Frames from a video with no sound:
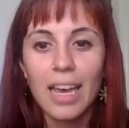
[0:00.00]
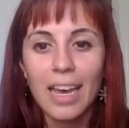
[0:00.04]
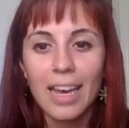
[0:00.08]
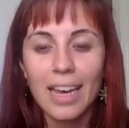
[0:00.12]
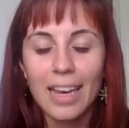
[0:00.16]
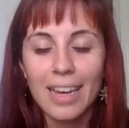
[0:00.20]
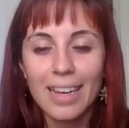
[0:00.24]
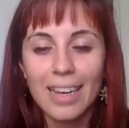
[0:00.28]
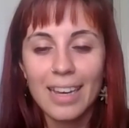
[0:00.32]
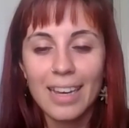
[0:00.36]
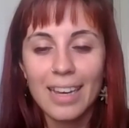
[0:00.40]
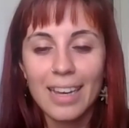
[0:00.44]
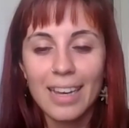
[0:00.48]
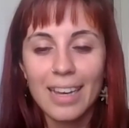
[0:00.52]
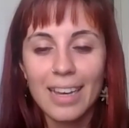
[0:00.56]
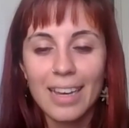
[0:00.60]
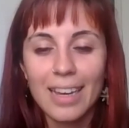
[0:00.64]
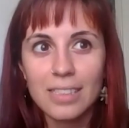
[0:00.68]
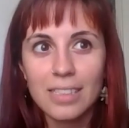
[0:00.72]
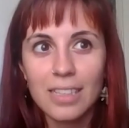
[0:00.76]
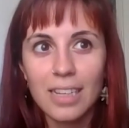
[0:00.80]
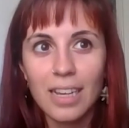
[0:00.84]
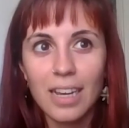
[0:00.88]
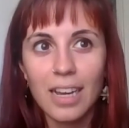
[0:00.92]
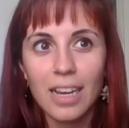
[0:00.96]

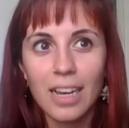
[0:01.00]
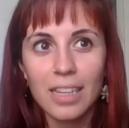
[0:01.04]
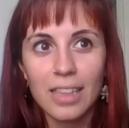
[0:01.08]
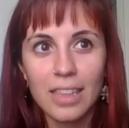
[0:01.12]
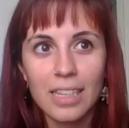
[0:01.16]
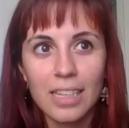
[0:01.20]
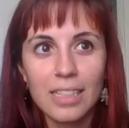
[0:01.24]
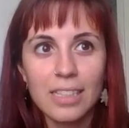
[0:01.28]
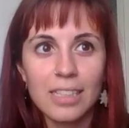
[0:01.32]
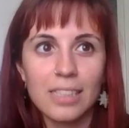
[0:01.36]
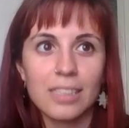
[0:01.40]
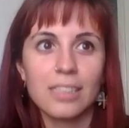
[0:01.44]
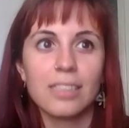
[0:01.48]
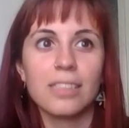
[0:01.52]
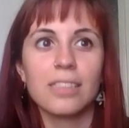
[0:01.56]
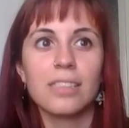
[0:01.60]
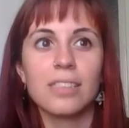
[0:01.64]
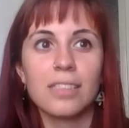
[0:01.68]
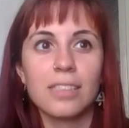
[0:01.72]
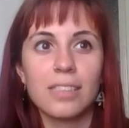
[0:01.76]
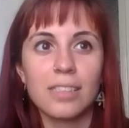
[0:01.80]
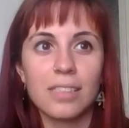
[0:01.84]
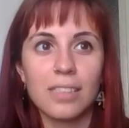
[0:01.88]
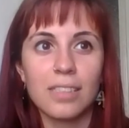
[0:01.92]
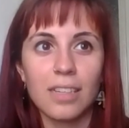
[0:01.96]
And I think this
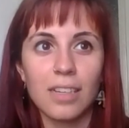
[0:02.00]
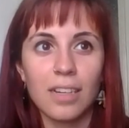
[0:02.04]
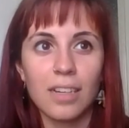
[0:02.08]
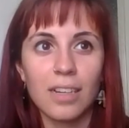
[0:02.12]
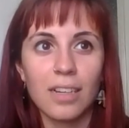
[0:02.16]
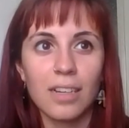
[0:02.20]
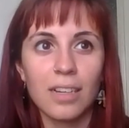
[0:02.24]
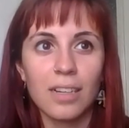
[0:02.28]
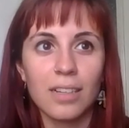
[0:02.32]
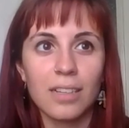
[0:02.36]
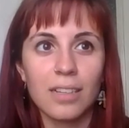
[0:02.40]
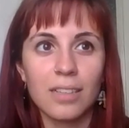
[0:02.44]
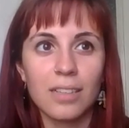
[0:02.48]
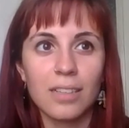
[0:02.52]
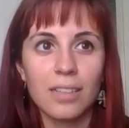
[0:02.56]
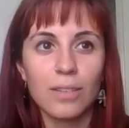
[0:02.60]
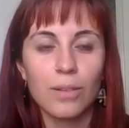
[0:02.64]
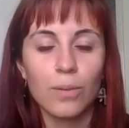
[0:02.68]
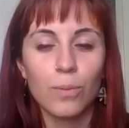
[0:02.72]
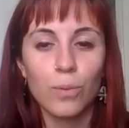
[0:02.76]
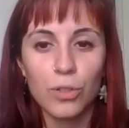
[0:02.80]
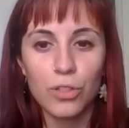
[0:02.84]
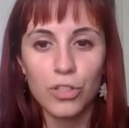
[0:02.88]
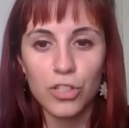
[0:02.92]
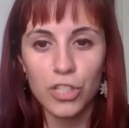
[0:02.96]
is
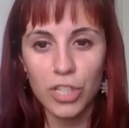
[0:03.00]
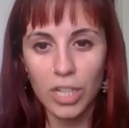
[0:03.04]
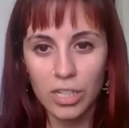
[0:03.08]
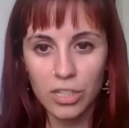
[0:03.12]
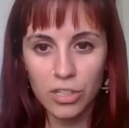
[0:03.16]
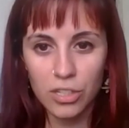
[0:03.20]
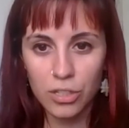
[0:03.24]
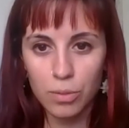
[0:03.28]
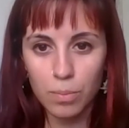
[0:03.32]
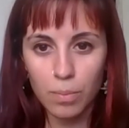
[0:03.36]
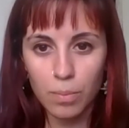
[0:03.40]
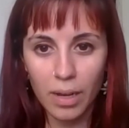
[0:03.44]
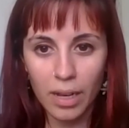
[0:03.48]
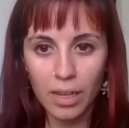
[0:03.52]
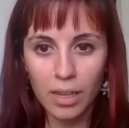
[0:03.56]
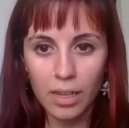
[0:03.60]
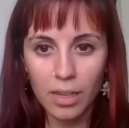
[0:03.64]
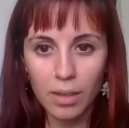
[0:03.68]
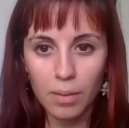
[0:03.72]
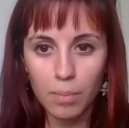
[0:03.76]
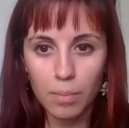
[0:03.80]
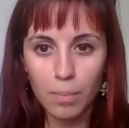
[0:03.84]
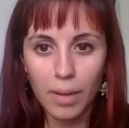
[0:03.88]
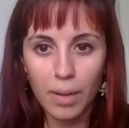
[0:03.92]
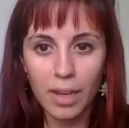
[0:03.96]
what changed
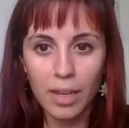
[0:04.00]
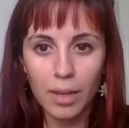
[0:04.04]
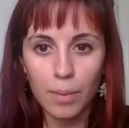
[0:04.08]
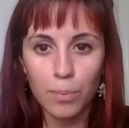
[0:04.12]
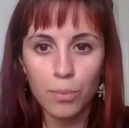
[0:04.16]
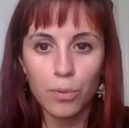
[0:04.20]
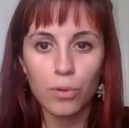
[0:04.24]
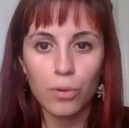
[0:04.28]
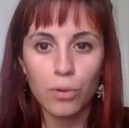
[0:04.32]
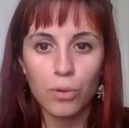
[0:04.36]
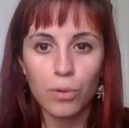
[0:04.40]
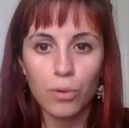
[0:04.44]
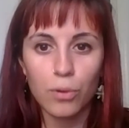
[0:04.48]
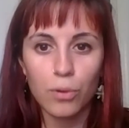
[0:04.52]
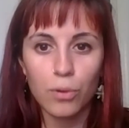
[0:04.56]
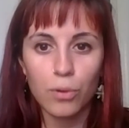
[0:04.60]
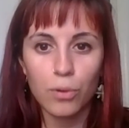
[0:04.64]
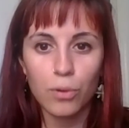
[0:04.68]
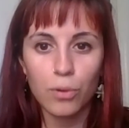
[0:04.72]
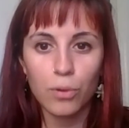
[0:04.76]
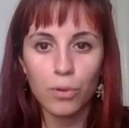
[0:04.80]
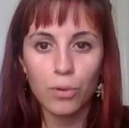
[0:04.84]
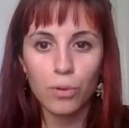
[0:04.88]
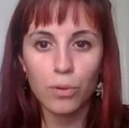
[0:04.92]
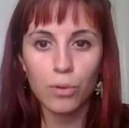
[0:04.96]
my approach of
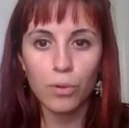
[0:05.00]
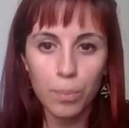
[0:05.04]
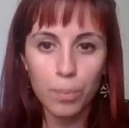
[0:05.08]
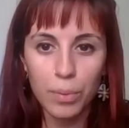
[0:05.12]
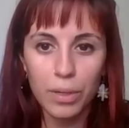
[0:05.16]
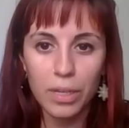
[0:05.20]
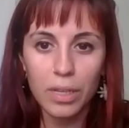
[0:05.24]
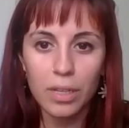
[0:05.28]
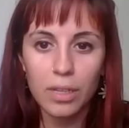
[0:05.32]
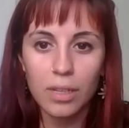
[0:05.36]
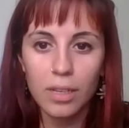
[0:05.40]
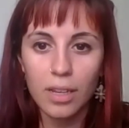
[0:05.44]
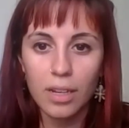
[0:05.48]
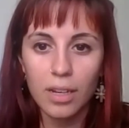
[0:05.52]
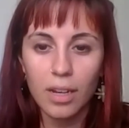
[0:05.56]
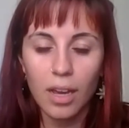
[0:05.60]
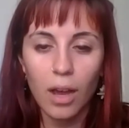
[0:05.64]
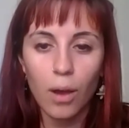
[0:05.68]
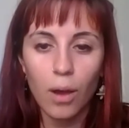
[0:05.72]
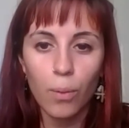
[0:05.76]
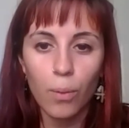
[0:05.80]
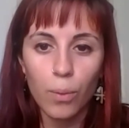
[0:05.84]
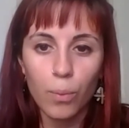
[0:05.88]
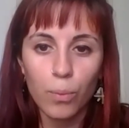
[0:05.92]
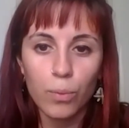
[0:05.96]
what I want to be and
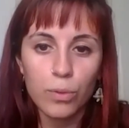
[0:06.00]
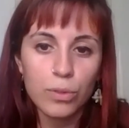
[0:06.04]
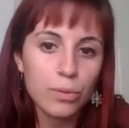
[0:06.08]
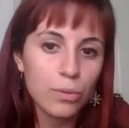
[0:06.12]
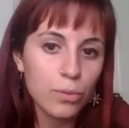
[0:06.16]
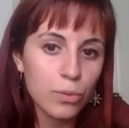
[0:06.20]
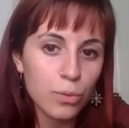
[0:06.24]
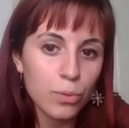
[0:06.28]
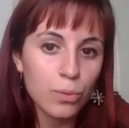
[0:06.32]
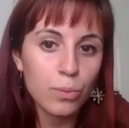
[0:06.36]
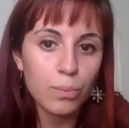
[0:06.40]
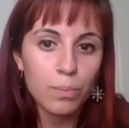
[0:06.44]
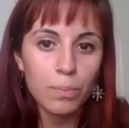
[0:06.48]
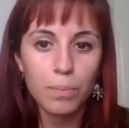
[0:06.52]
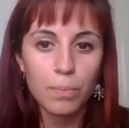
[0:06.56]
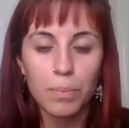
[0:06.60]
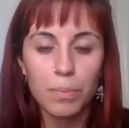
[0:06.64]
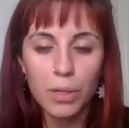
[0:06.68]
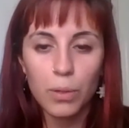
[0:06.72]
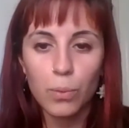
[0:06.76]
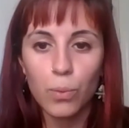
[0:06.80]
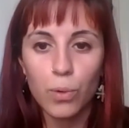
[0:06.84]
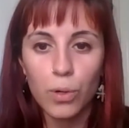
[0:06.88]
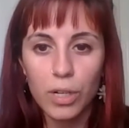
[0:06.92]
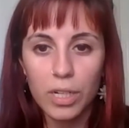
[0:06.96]
how I want to be
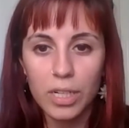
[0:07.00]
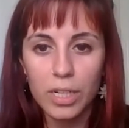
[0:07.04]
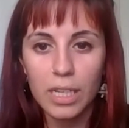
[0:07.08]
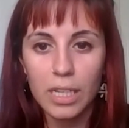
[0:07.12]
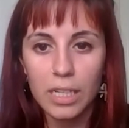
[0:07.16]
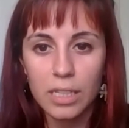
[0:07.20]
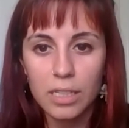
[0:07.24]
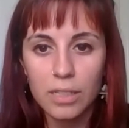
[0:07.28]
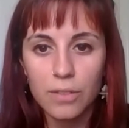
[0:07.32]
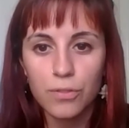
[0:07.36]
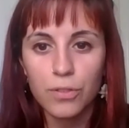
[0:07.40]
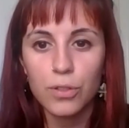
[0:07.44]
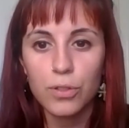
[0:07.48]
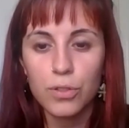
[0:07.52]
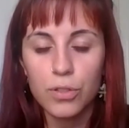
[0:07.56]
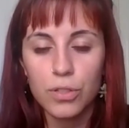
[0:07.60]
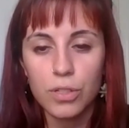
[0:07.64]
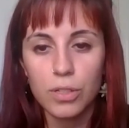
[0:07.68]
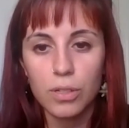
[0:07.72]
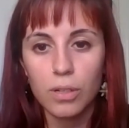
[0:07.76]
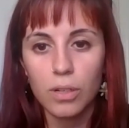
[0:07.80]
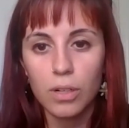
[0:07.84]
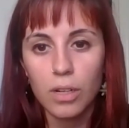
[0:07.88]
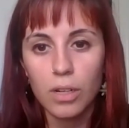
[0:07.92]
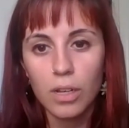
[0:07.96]
working in the future.
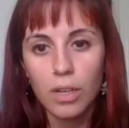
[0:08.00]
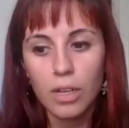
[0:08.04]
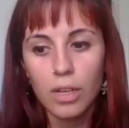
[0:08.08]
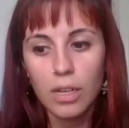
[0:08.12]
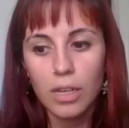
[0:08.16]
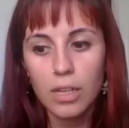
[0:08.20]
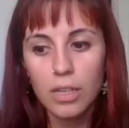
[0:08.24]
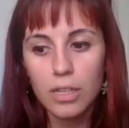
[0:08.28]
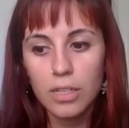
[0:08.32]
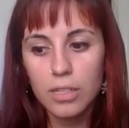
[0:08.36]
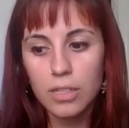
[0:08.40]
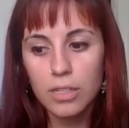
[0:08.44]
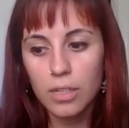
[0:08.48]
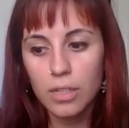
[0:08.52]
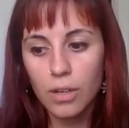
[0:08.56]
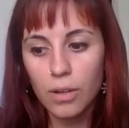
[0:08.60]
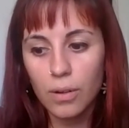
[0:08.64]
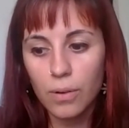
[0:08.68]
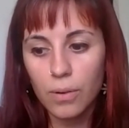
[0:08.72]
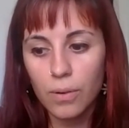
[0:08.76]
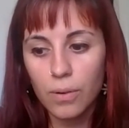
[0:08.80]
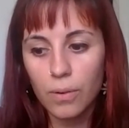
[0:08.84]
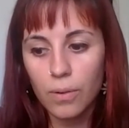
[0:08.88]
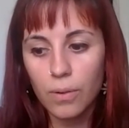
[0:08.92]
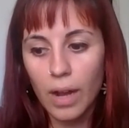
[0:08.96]

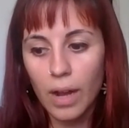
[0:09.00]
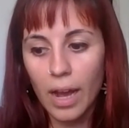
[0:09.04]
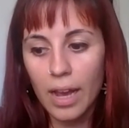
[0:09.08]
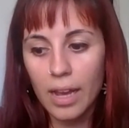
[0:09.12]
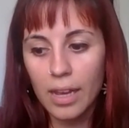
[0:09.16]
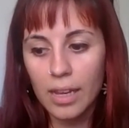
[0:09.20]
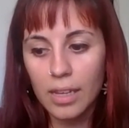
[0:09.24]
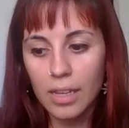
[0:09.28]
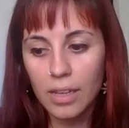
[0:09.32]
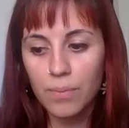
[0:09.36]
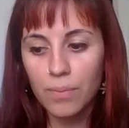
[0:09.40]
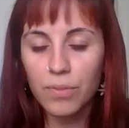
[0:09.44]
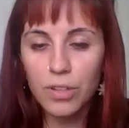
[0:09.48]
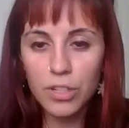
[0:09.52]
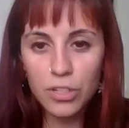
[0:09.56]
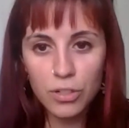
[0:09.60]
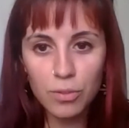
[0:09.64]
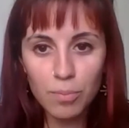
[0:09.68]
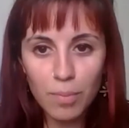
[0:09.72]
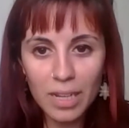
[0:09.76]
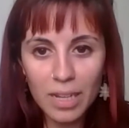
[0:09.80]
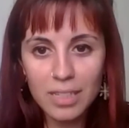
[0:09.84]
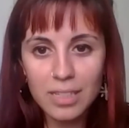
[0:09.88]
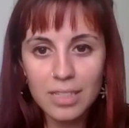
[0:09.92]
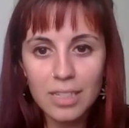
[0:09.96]
So I envision
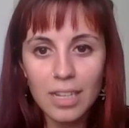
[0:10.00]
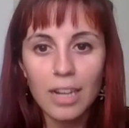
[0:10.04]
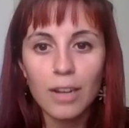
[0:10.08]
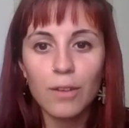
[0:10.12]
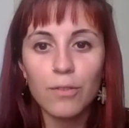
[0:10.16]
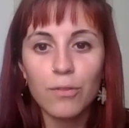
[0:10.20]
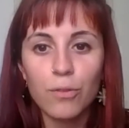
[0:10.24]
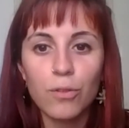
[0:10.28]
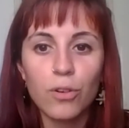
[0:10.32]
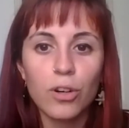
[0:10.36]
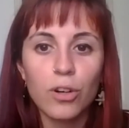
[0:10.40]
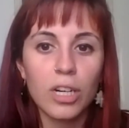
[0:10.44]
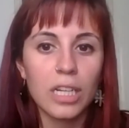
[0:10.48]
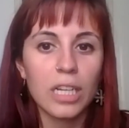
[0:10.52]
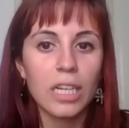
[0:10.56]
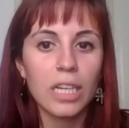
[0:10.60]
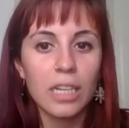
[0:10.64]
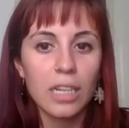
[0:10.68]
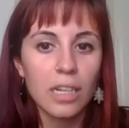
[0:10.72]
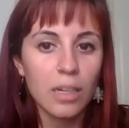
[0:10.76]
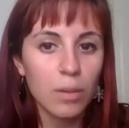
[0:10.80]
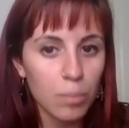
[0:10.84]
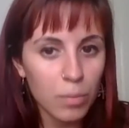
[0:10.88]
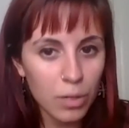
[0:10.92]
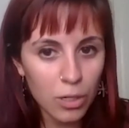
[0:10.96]
myself working in
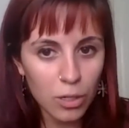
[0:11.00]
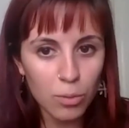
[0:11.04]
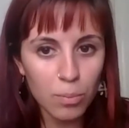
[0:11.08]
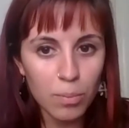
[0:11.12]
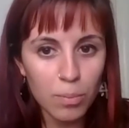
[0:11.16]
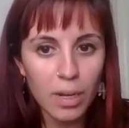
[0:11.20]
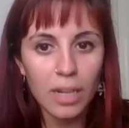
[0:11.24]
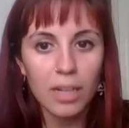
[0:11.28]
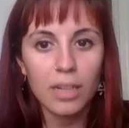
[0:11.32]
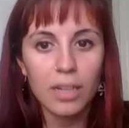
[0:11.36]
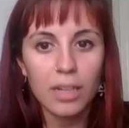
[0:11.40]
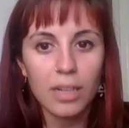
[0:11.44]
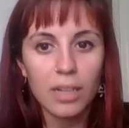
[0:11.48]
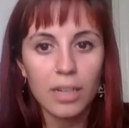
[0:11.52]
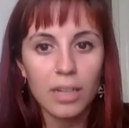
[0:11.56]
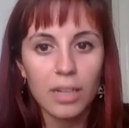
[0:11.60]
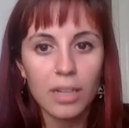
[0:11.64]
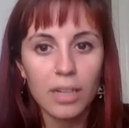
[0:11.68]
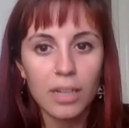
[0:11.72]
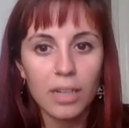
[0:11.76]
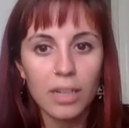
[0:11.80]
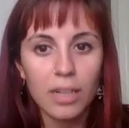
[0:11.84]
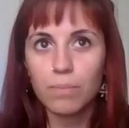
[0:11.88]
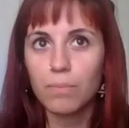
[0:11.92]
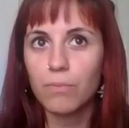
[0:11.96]
an environment
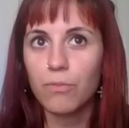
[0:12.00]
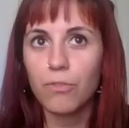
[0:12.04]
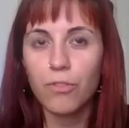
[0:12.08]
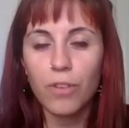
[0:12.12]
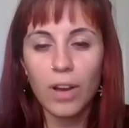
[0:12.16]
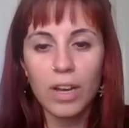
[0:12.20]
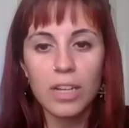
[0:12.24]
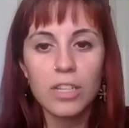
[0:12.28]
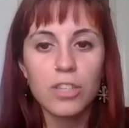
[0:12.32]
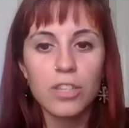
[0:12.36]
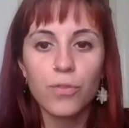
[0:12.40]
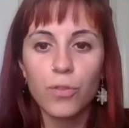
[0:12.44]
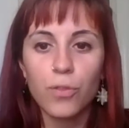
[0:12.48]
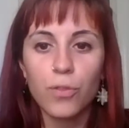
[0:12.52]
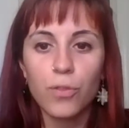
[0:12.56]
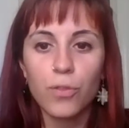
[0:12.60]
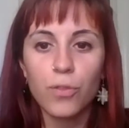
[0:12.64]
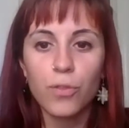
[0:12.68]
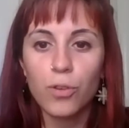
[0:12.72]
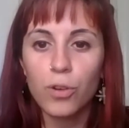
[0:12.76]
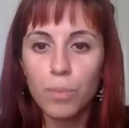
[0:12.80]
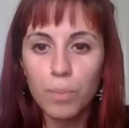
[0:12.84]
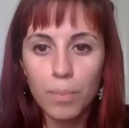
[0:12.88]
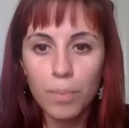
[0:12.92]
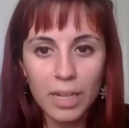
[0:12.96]
that fights
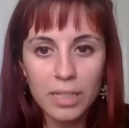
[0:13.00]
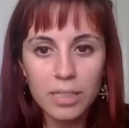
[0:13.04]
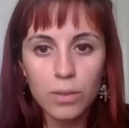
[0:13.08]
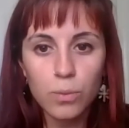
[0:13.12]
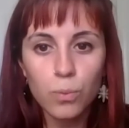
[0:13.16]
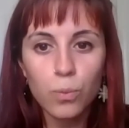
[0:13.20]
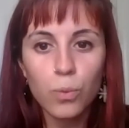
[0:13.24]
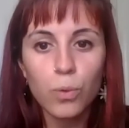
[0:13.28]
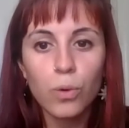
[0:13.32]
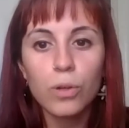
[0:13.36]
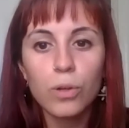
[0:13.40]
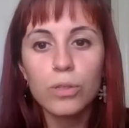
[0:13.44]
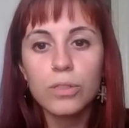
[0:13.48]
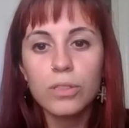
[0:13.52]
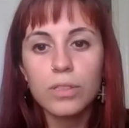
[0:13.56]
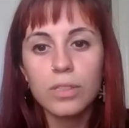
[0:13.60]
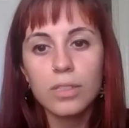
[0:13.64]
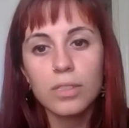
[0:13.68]
for a better world.